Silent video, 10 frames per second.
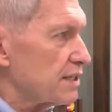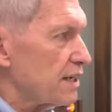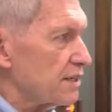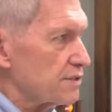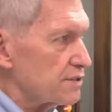
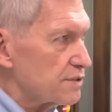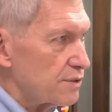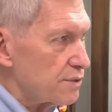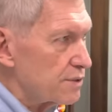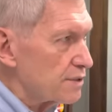Gaudens
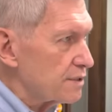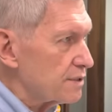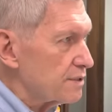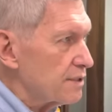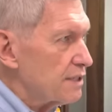
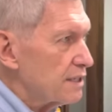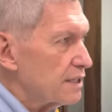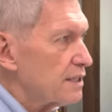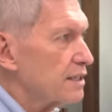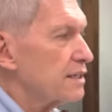or, Yeah, the
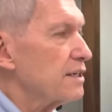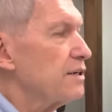St. Gaudens.